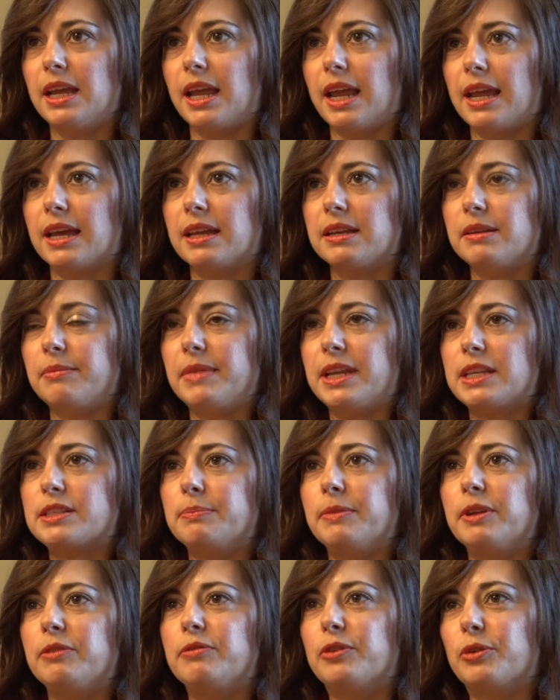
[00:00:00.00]
and it
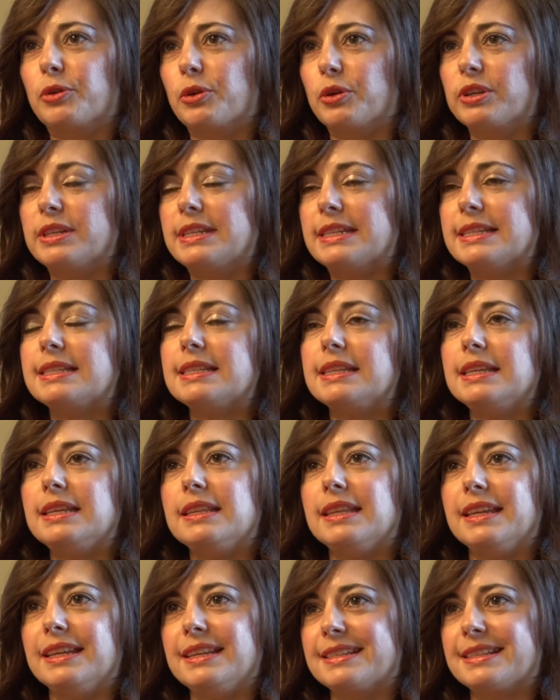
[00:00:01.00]
makes me feel good to see
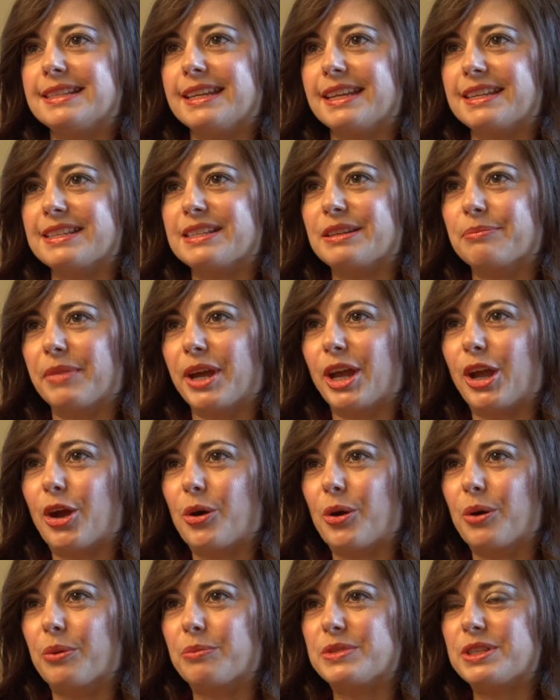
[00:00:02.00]
these things in my
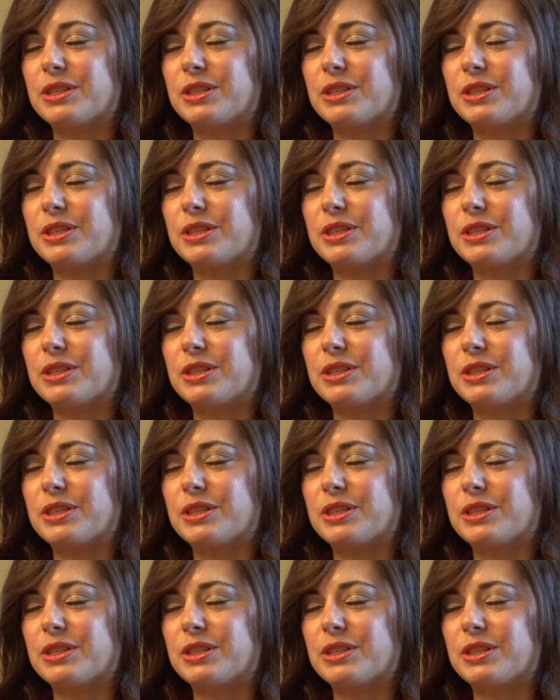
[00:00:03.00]
home.